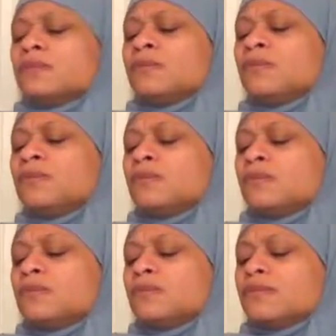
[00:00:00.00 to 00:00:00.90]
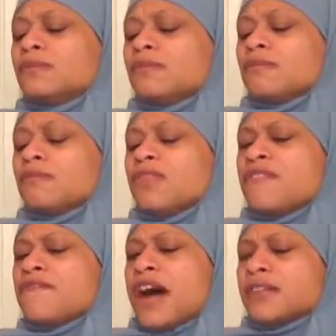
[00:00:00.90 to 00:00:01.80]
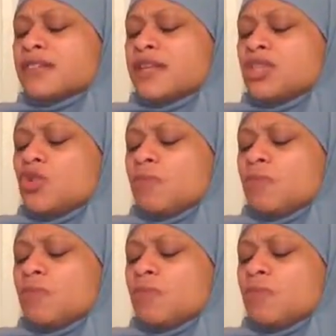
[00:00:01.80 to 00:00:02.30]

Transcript: Hmm, the fox said to